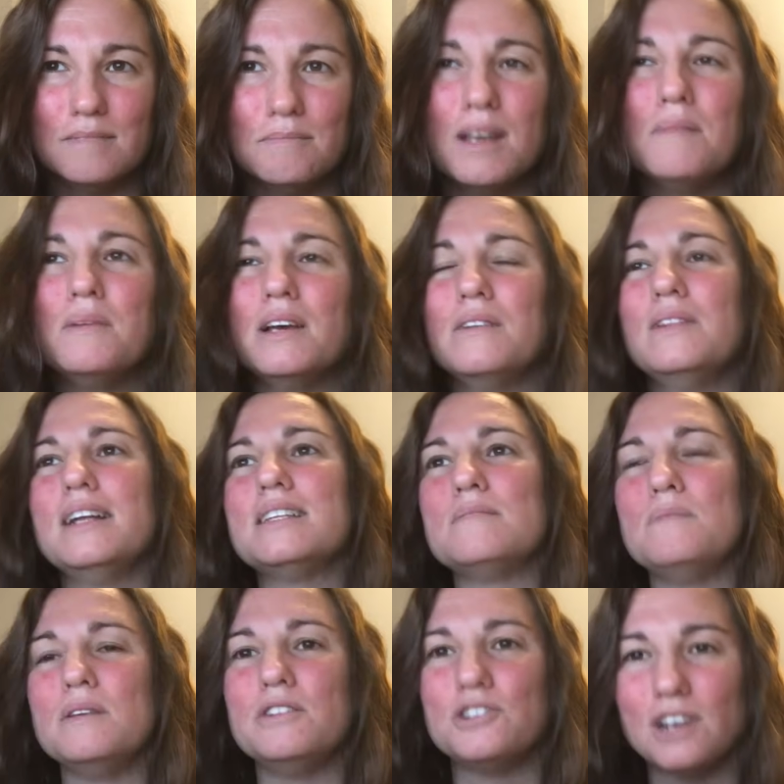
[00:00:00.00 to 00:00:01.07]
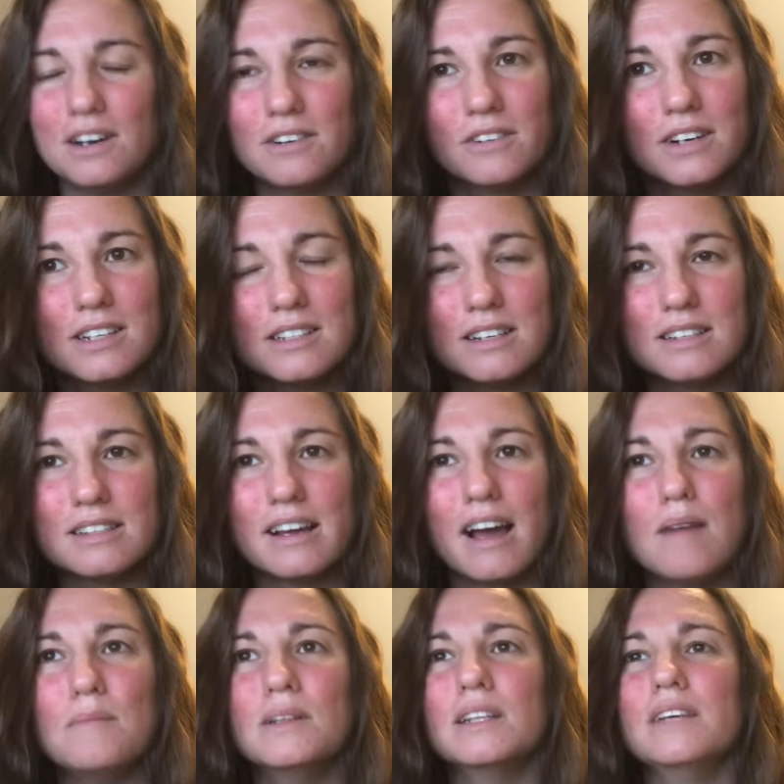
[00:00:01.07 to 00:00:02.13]
Maybe let's be generous and say
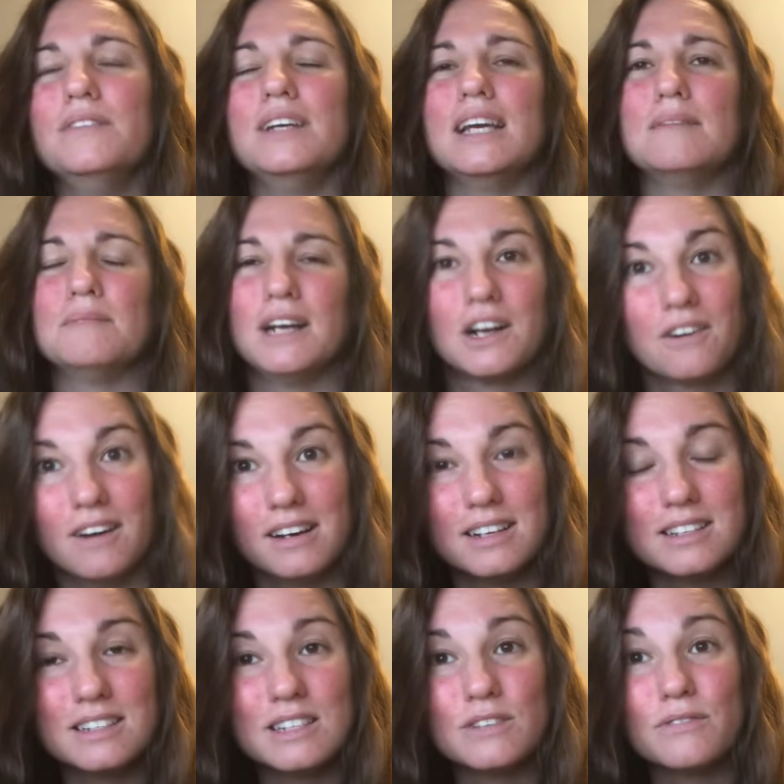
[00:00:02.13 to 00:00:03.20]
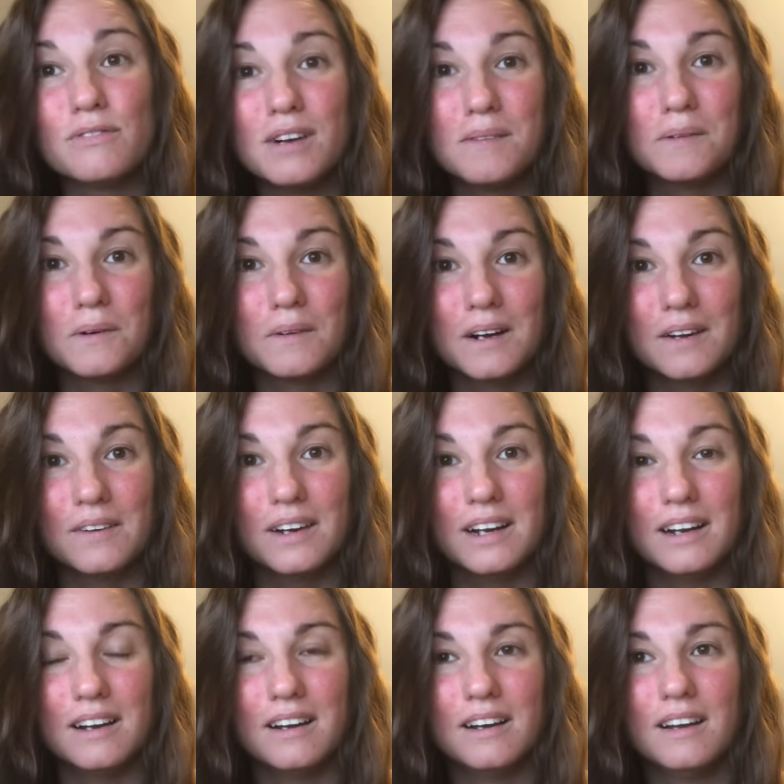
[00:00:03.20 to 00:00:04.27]
I've been living in my credit since
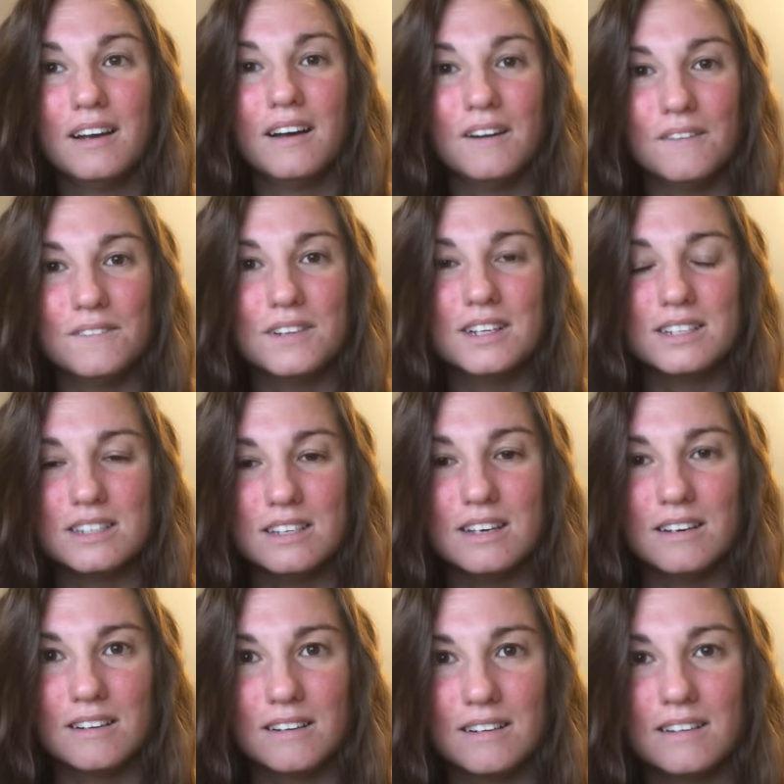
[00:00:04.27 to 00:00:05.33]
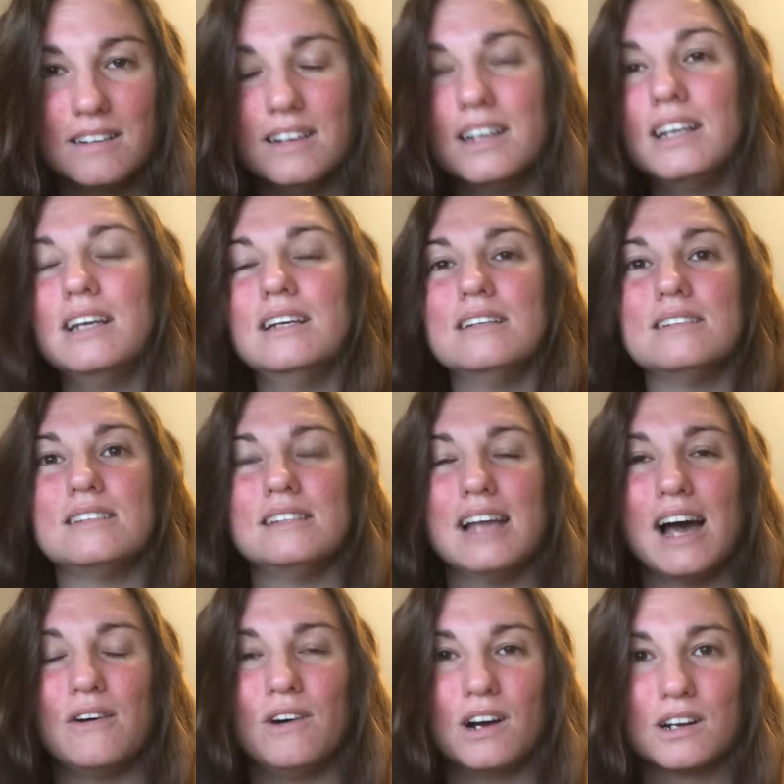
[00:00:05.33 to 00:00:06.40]
February of this year. It is
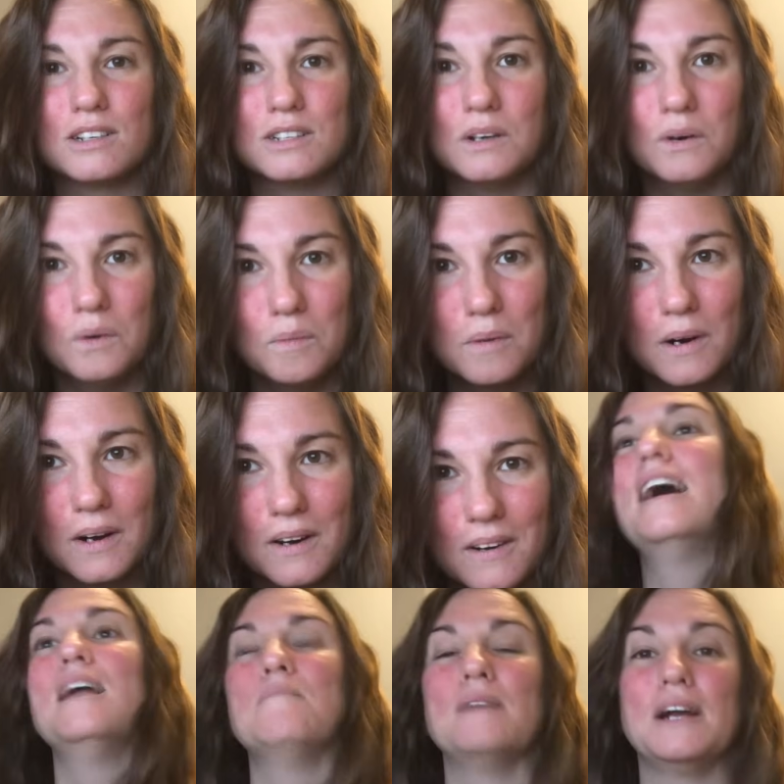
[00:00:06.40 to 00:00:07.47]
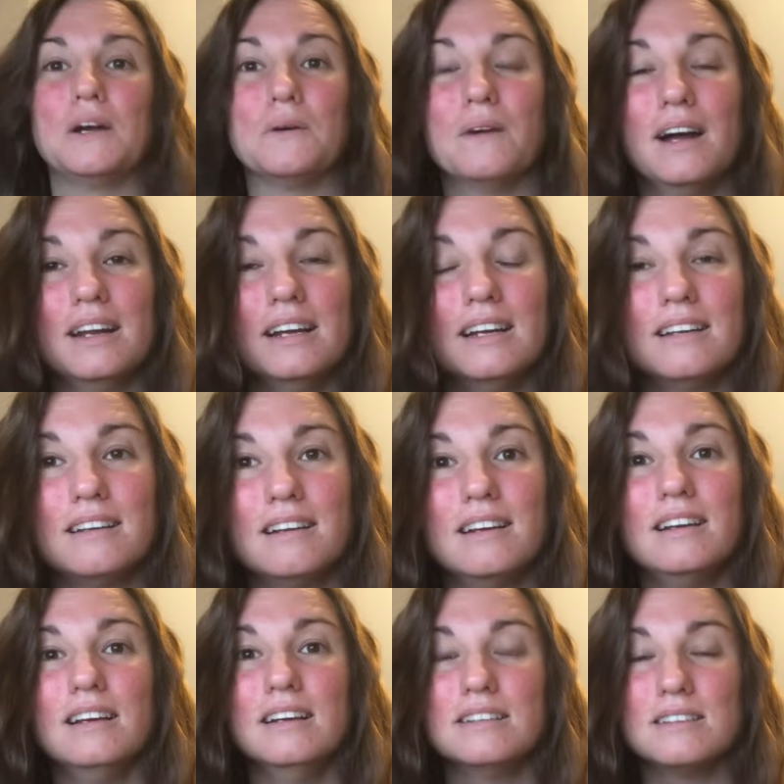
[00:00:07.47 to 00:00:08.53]
now October and my credit
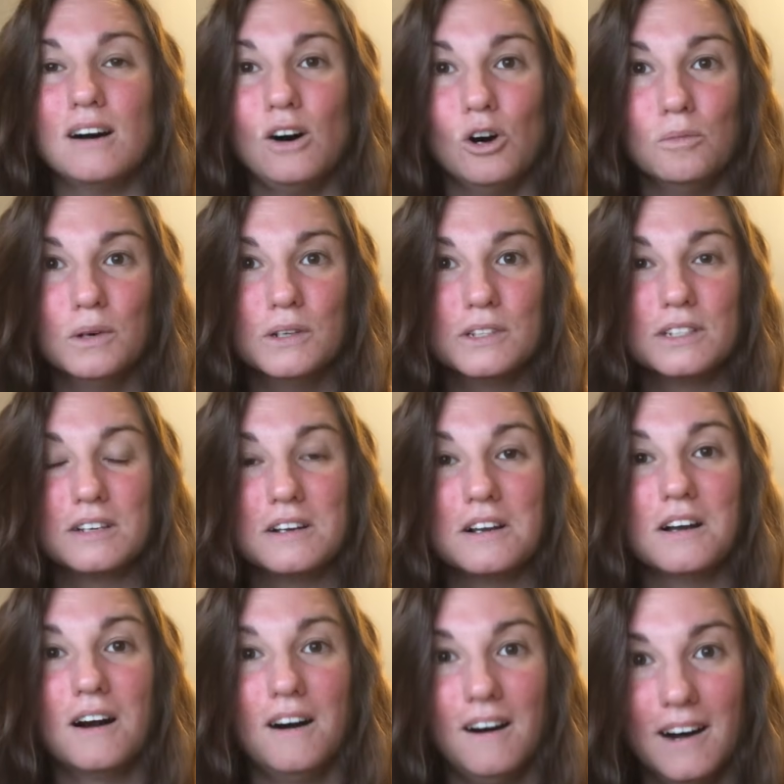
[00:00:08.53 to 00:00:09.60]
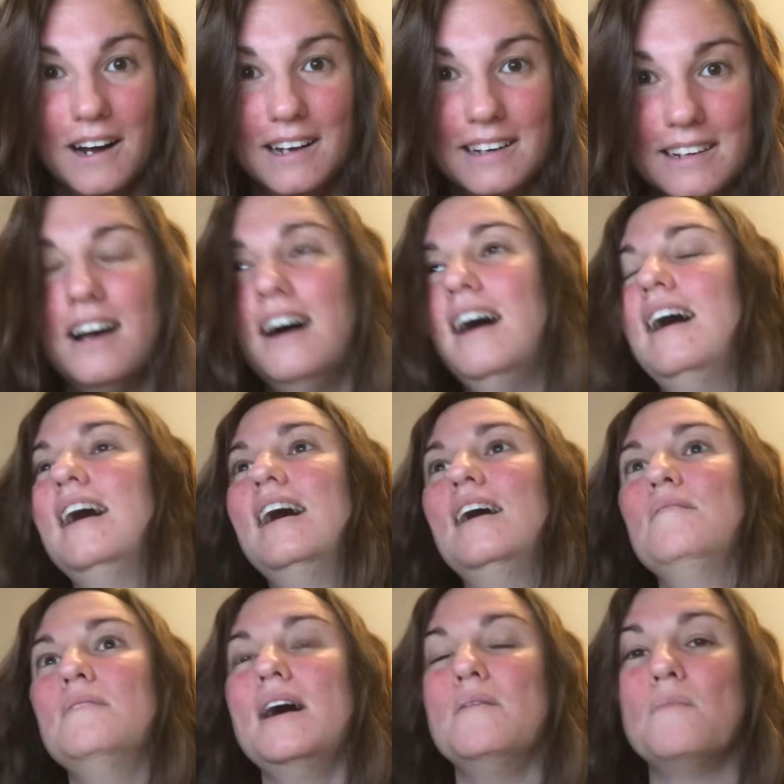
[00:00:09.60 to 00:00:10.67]
is almost gone.
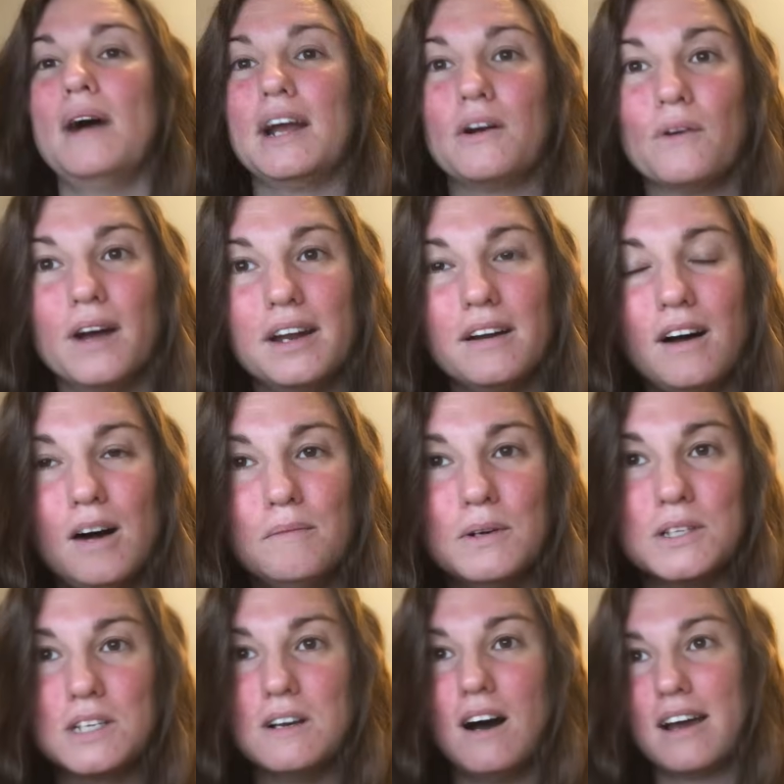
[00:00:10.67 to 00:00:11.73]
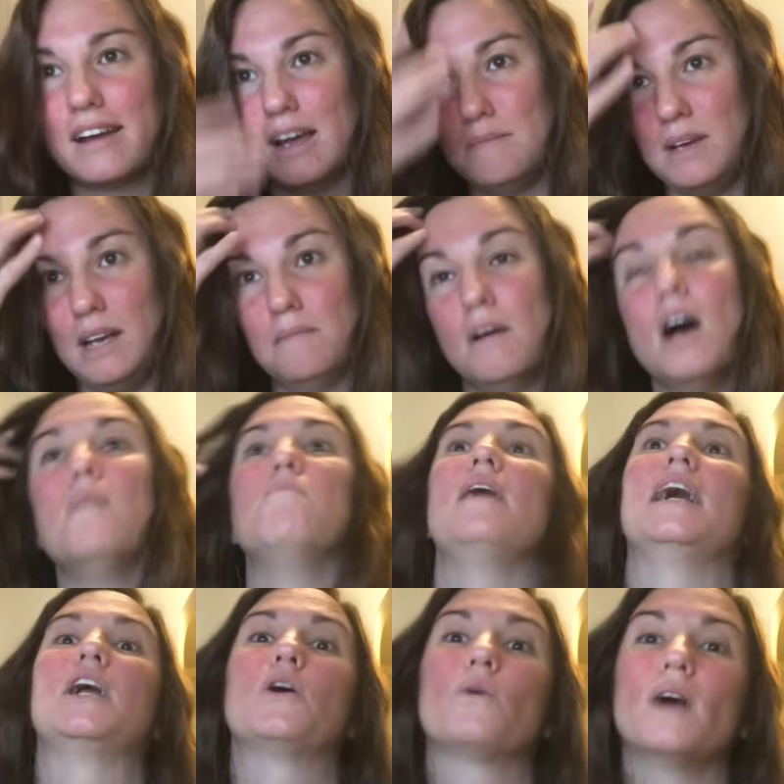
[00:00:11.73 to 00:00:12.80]
And by credit almost gone, I mean
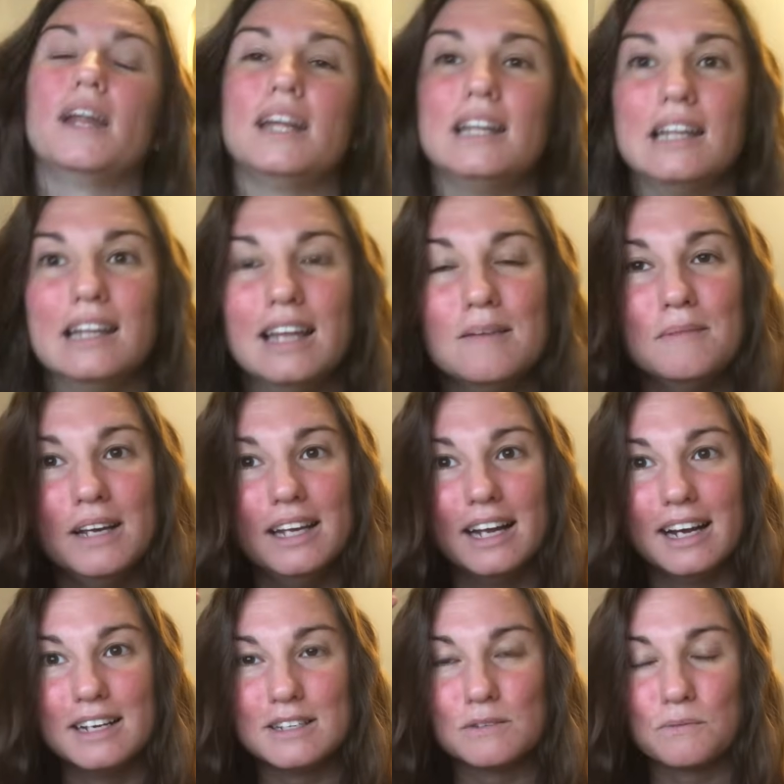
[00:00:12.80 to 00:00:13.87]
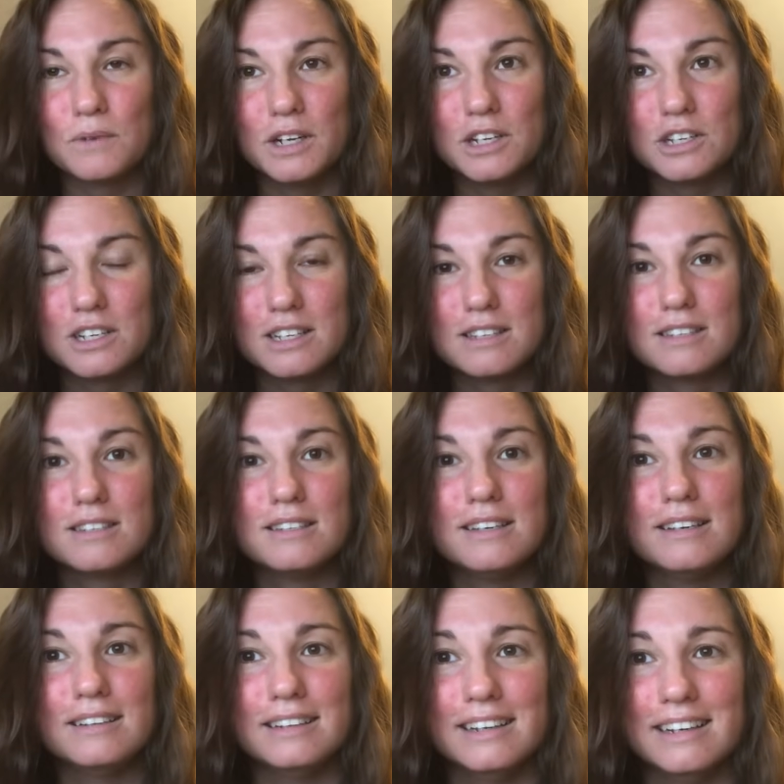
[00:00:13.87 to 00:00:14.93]
my credit limit has reached its
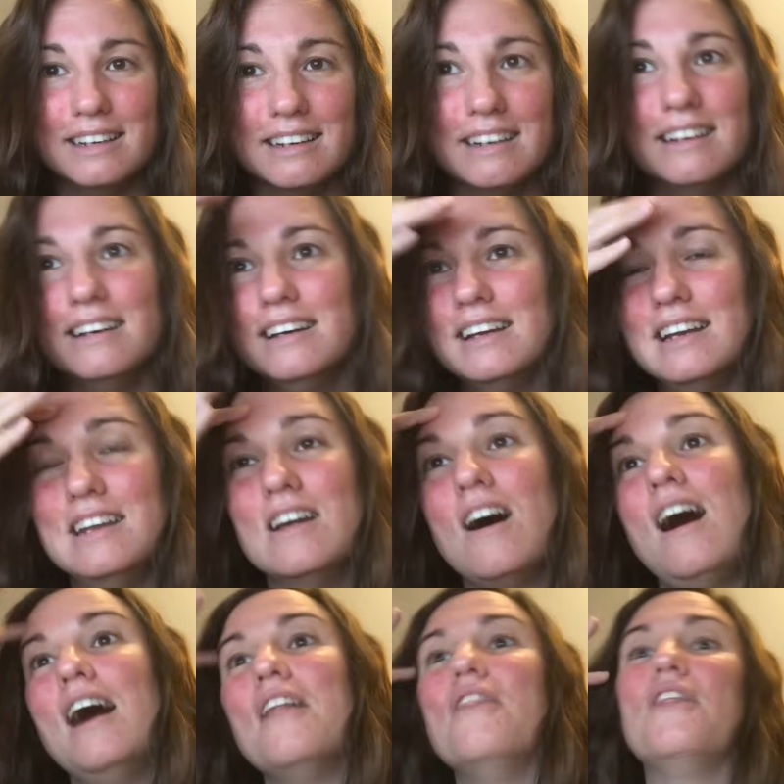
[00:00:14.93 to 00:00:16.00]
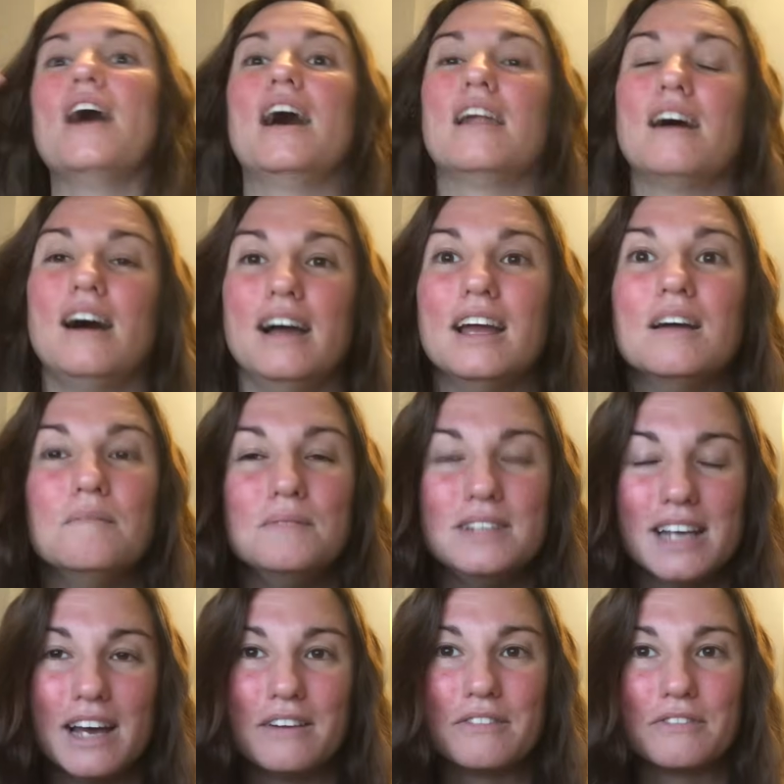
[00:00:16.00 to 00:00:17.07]
ceiling, not that I am
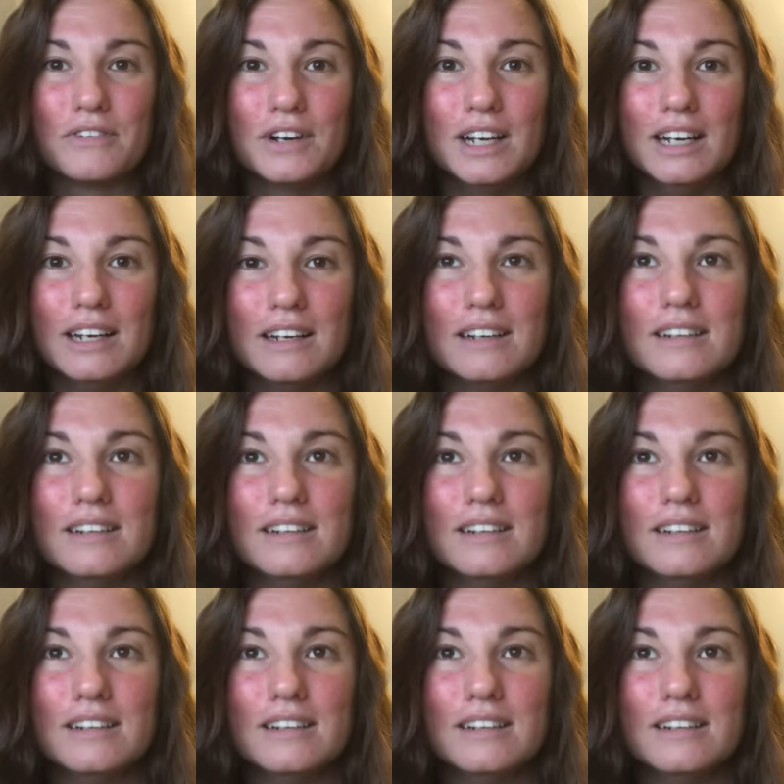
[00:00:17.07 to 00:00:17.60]
debt free.